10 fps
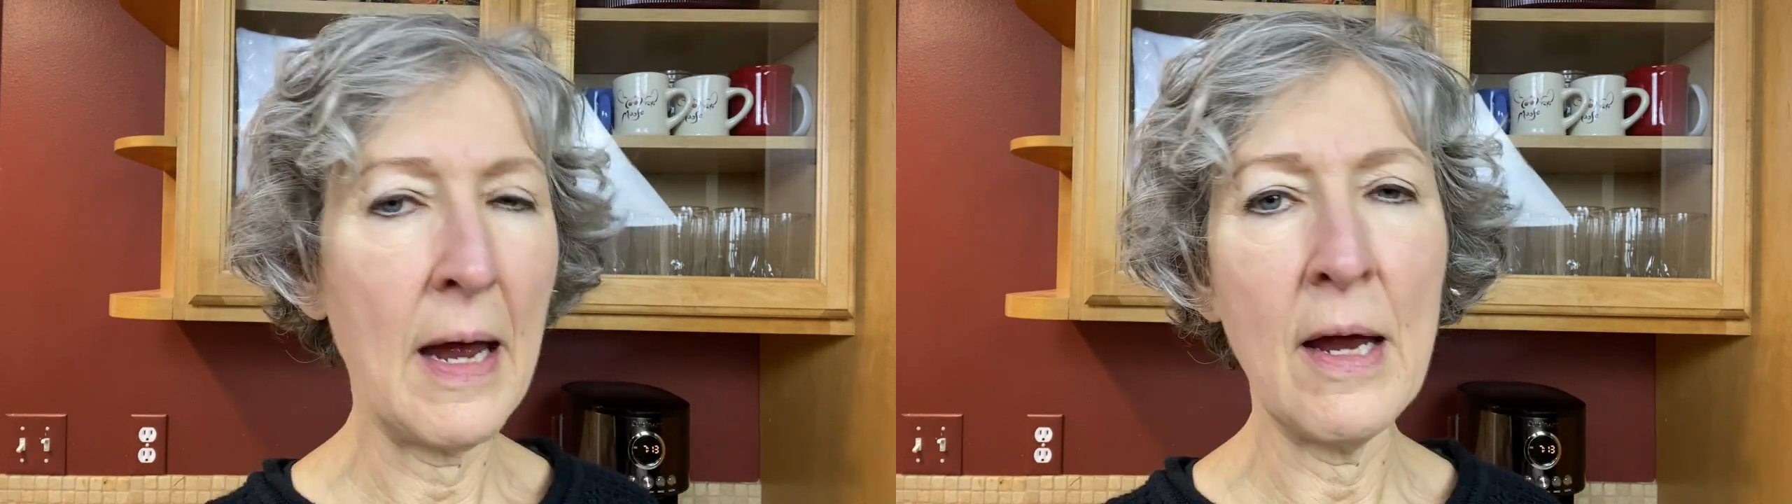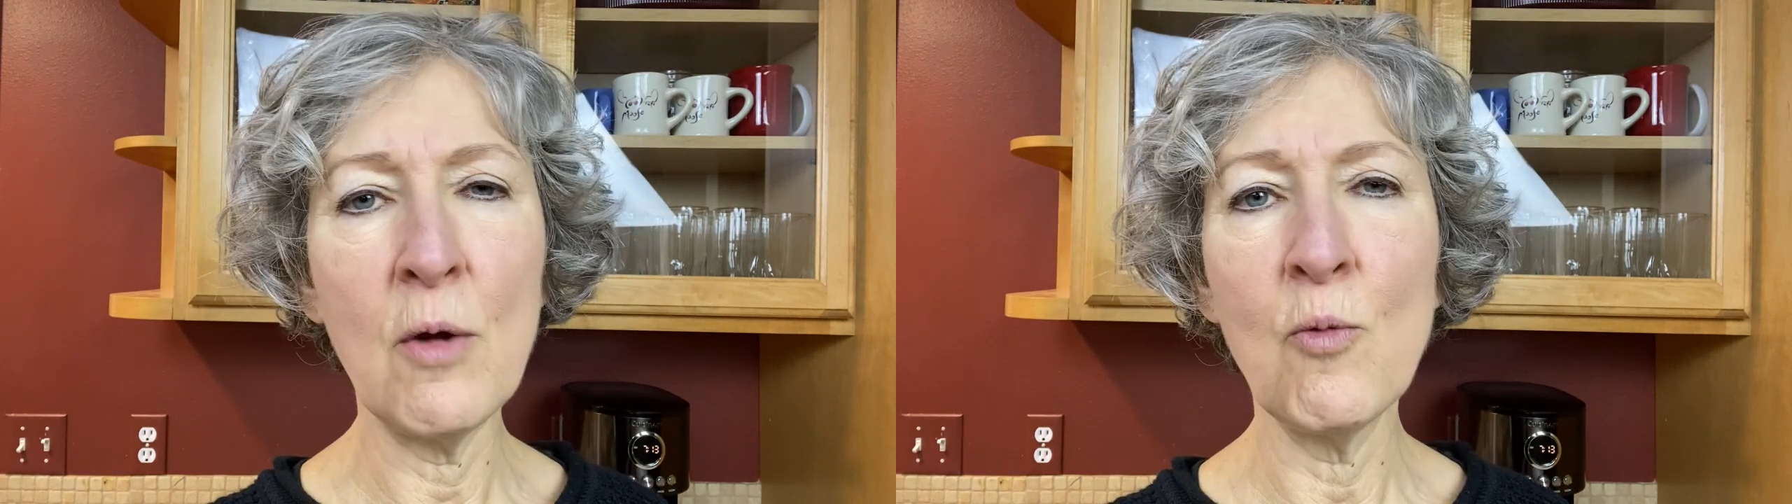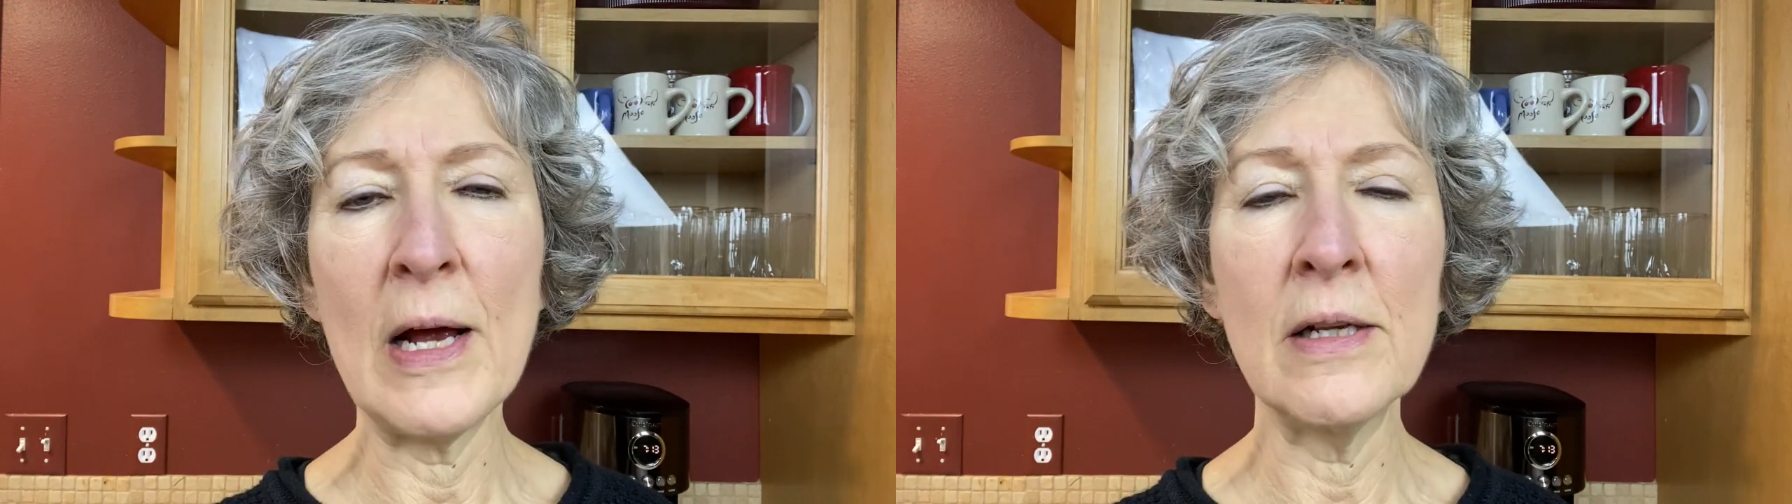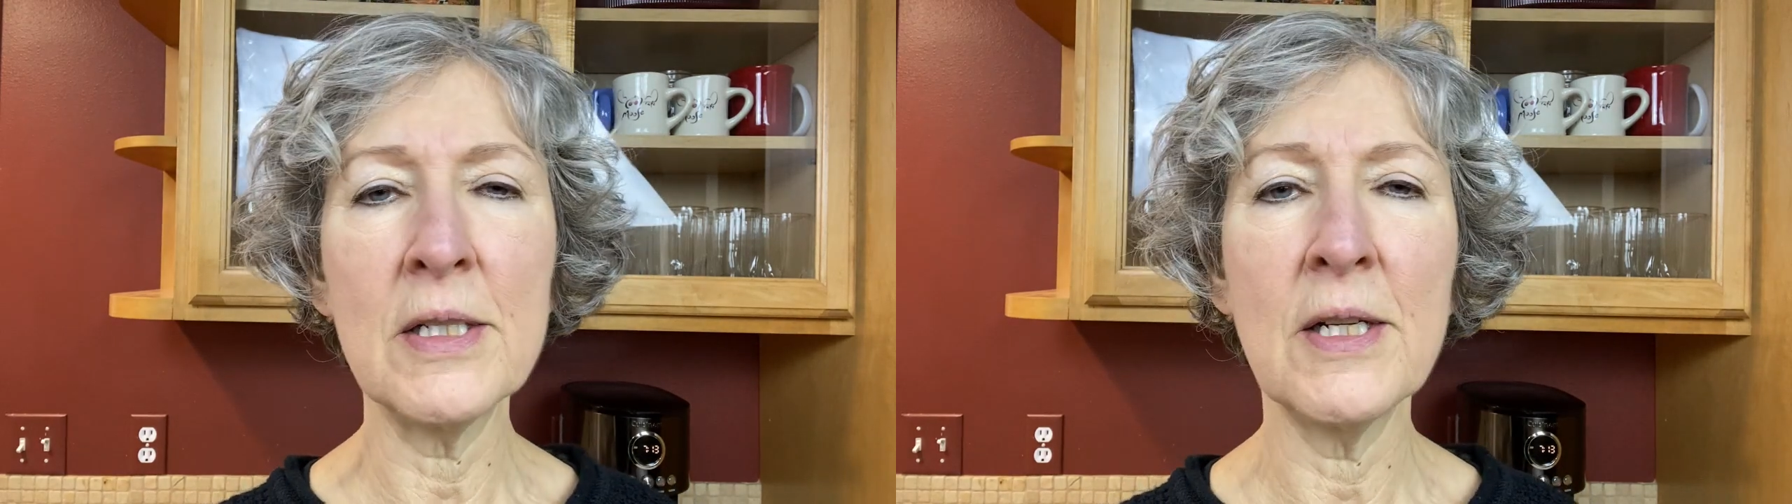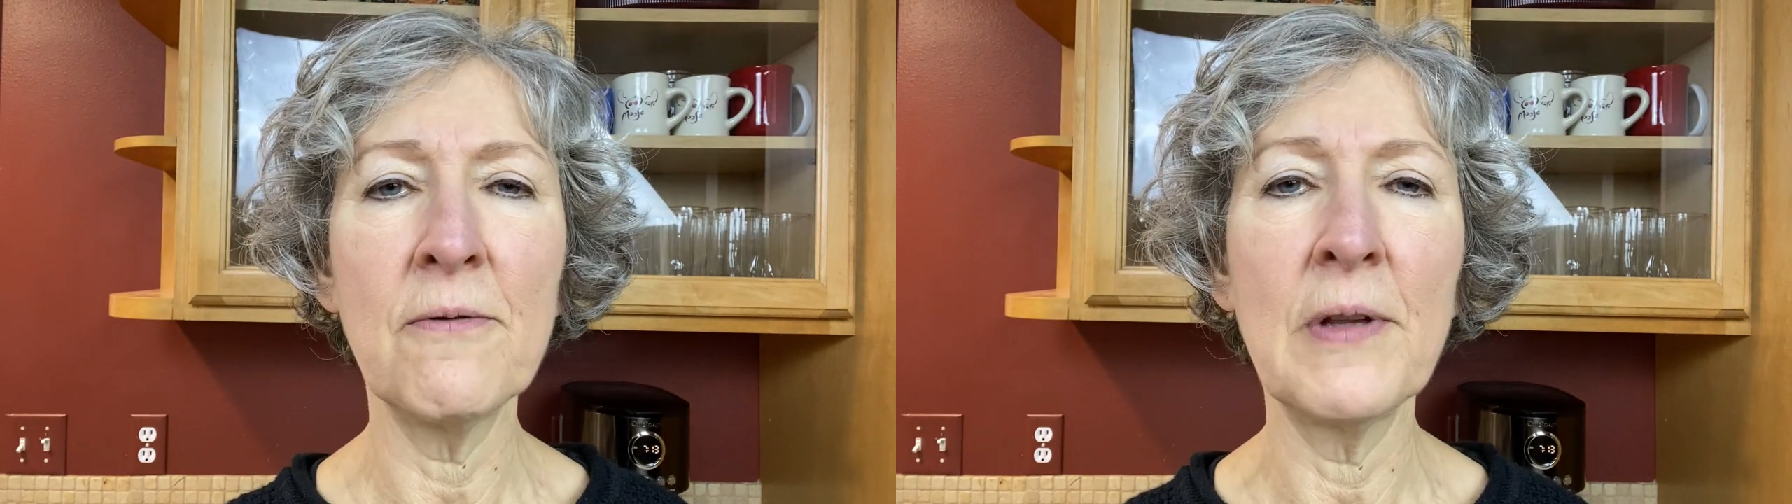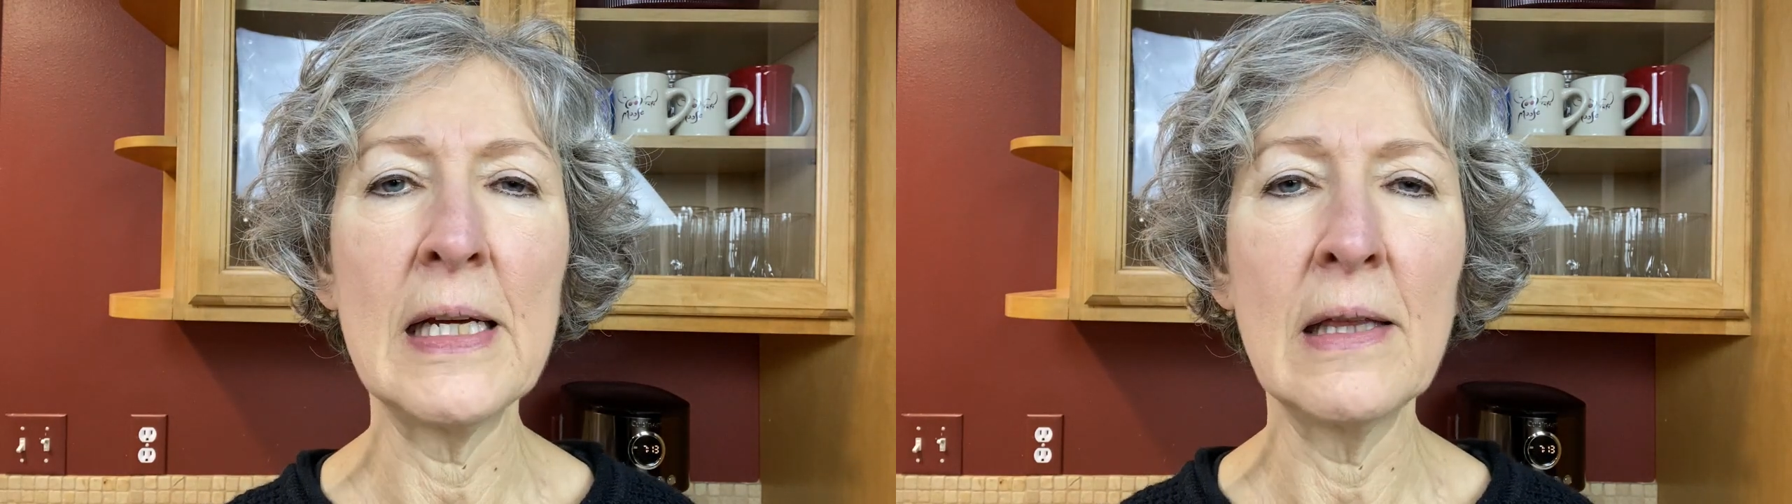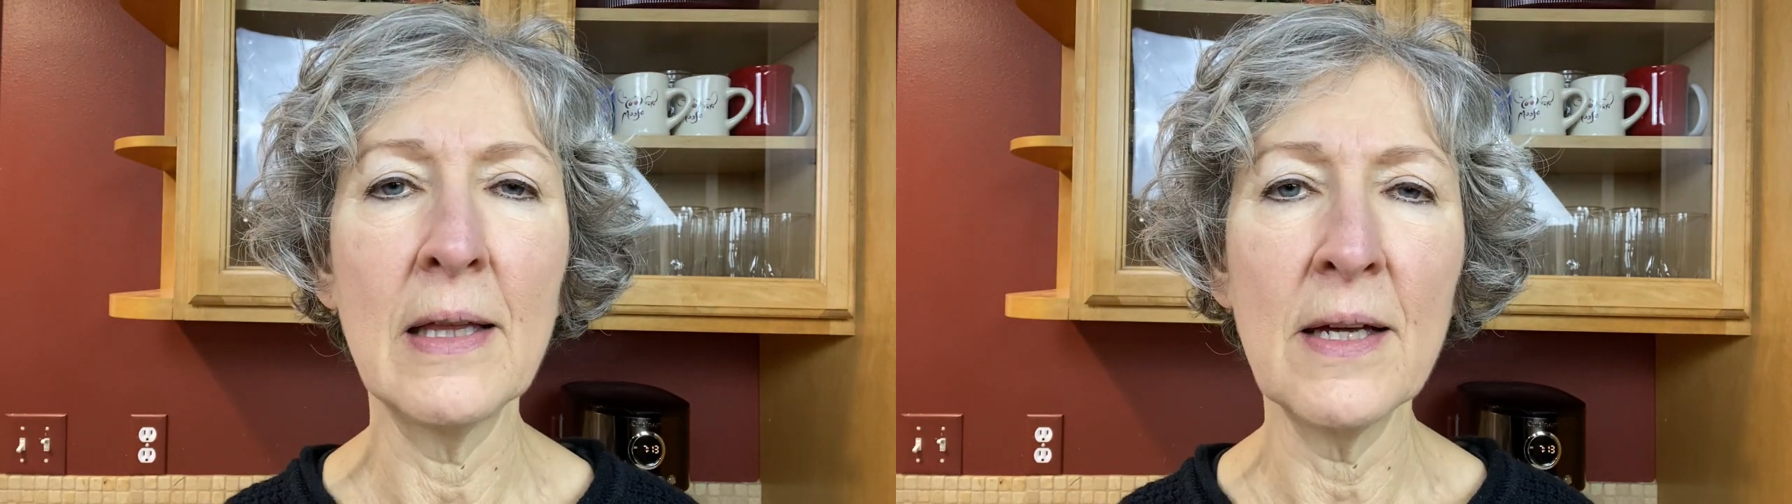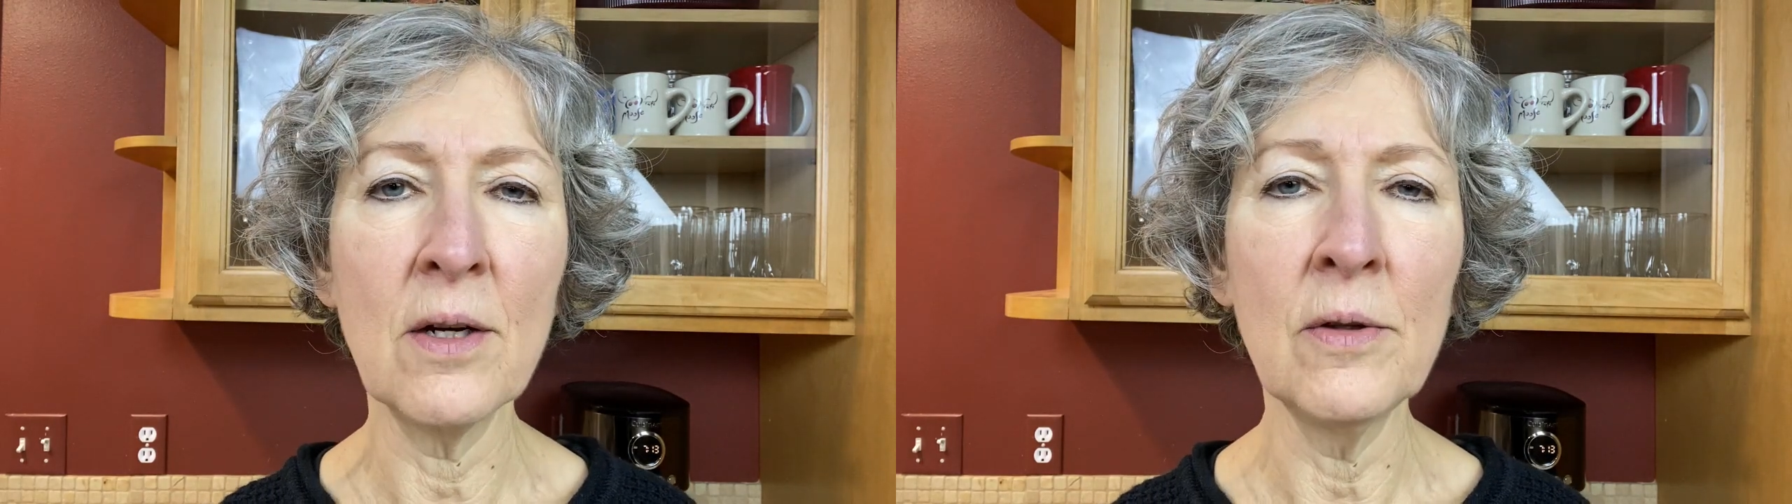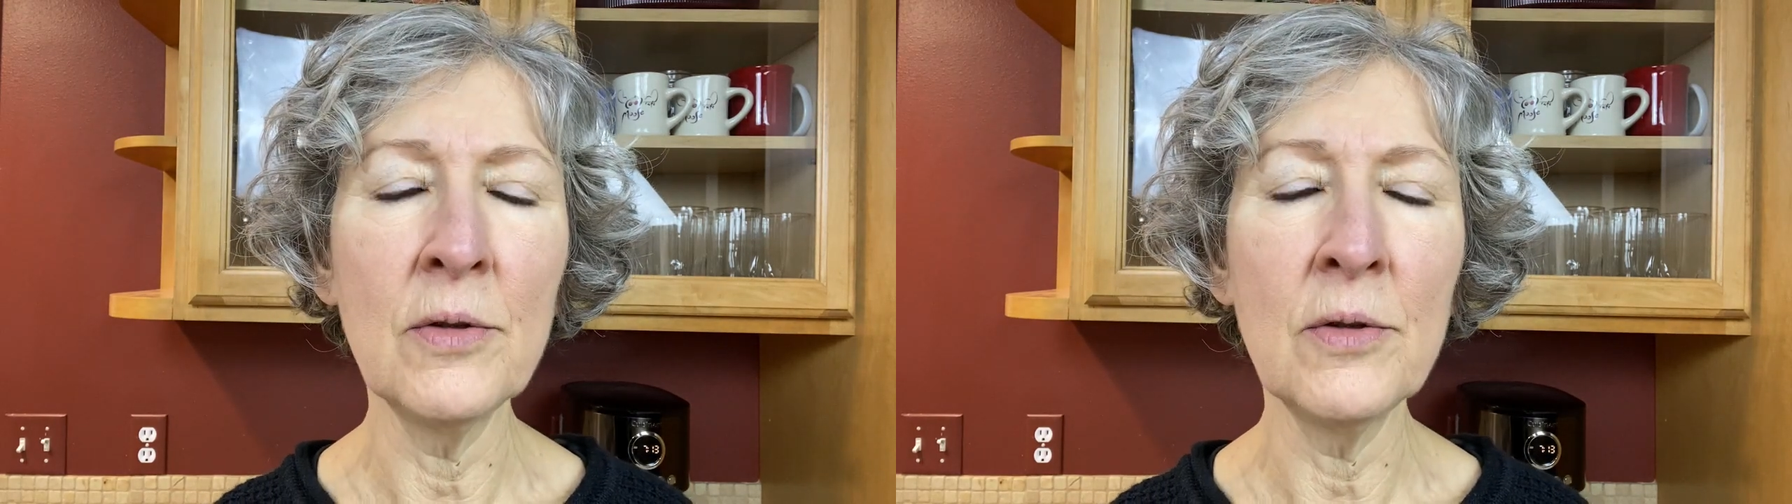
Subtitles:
a relatively little